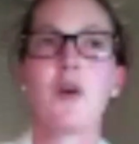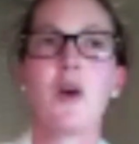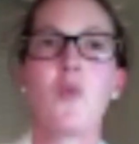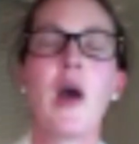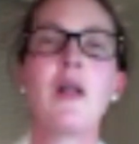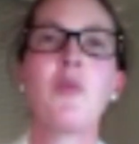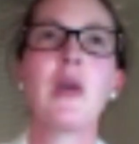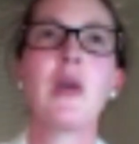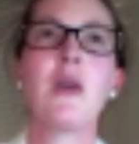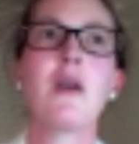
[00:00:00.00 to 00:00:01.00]

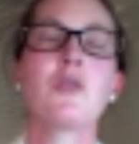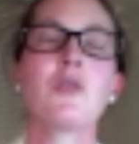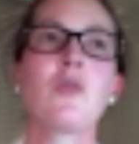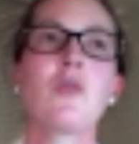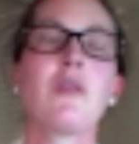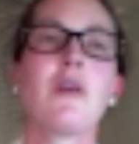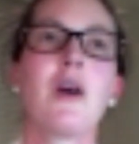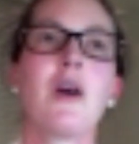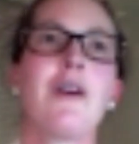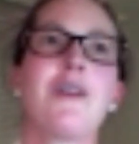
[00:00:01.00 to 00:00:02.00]
well-being
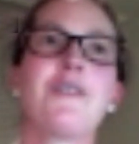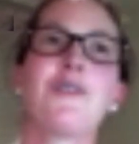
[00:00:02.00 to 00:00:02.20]
has